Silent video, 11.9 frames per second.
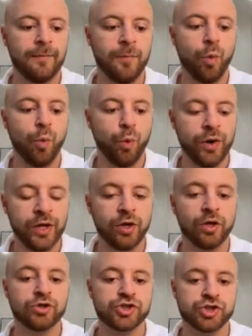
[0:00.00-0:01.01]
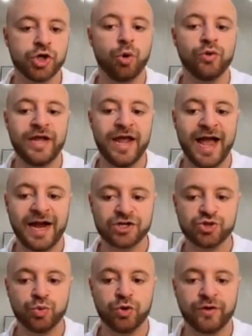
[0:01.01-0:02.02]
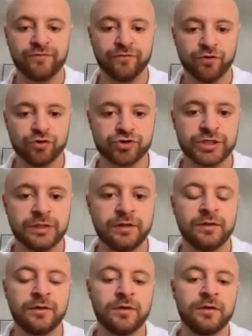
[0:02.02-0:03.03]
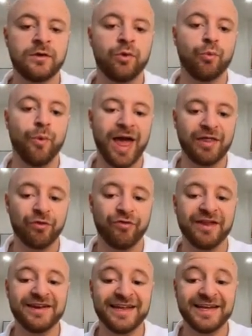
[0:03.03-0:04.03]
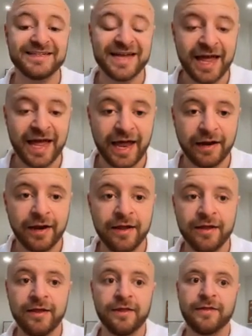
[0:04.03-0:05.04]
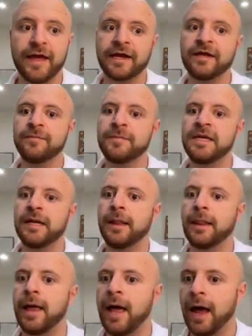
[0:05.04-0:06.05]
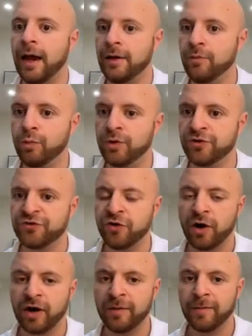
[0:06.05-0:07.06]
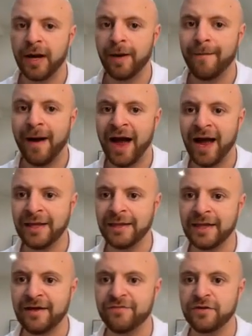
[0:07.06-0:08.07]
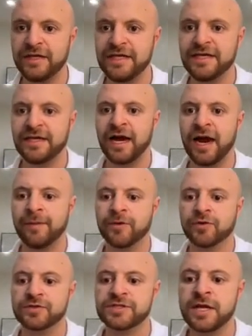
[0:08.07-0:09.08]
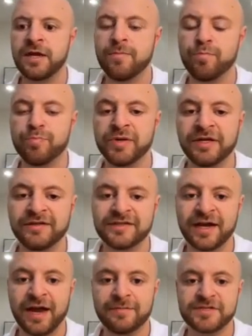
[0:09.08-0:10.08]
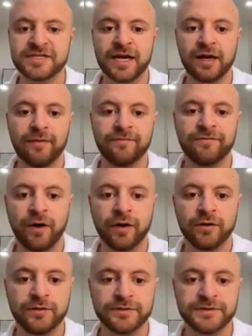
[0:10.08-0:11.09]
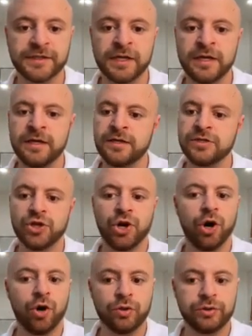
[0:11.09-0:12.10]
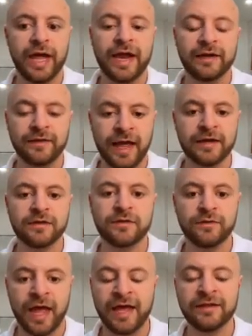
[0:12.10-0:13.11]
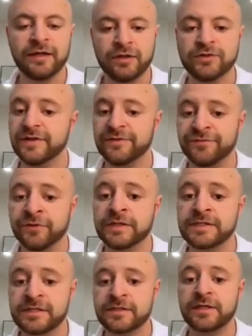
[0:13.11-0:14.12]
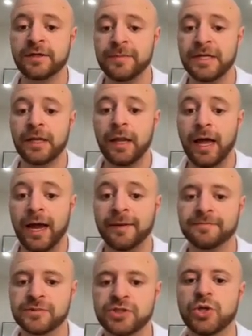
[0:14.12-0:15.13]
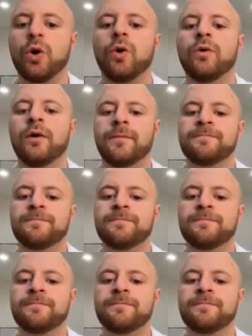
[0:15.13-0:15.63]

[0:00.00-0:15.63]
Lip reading: will show the actual conversion rather than day 10. That could mean a lot when you're talking about high-level e-commerce, big-time setup funnels. That little difference can mean a lot. So